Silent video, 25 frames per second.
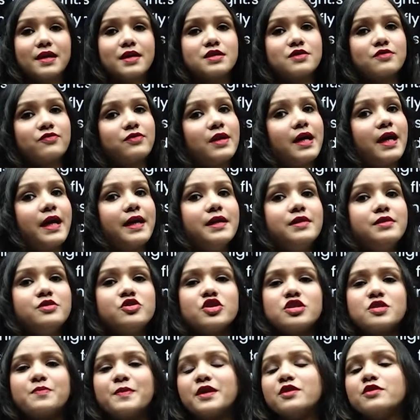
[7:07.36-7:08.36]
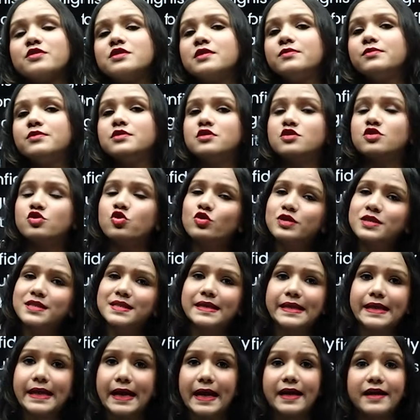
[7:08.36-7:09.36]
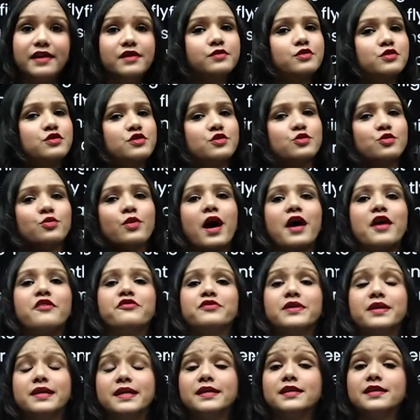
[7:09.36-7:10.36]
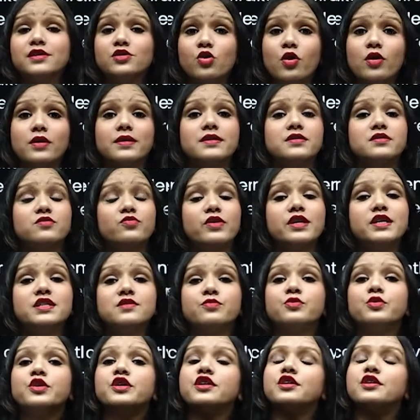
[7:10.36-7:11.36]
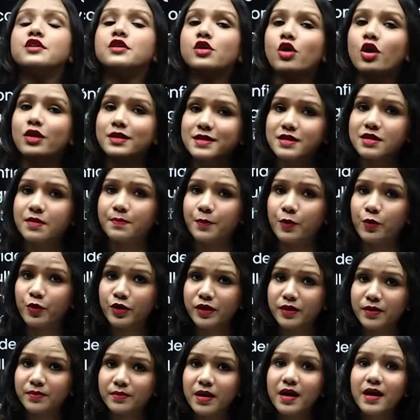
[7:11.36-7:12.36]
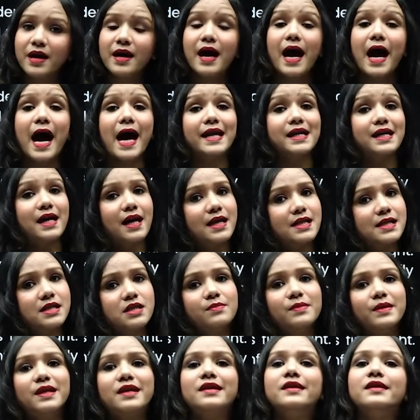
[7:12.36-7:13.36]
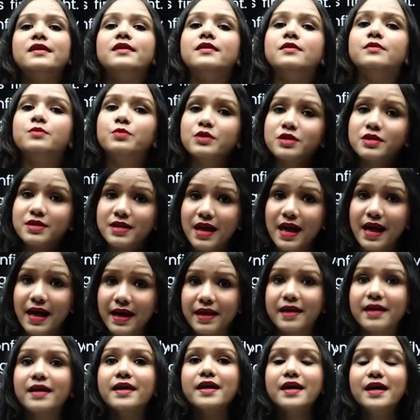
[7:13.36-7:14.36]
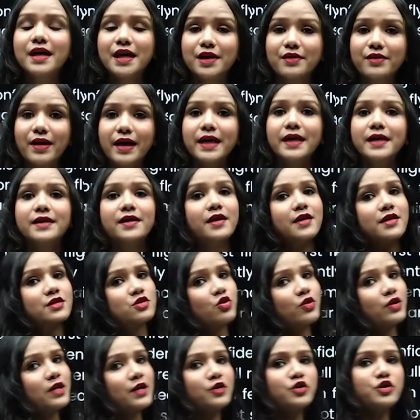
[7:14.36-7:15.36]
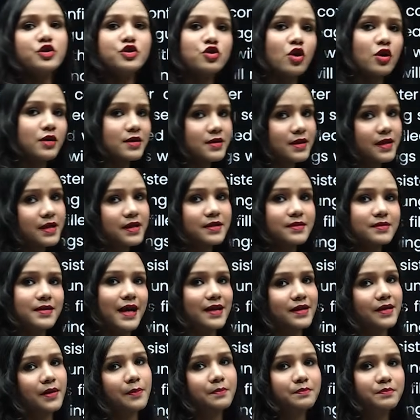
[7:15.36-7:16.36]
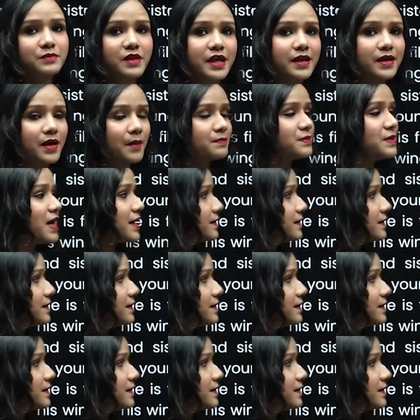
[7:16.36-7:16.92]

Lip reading: flight just because he was so scared, he was so afraid, and he thought his wings would not support him and ultimately he would die, right? So he could not take up that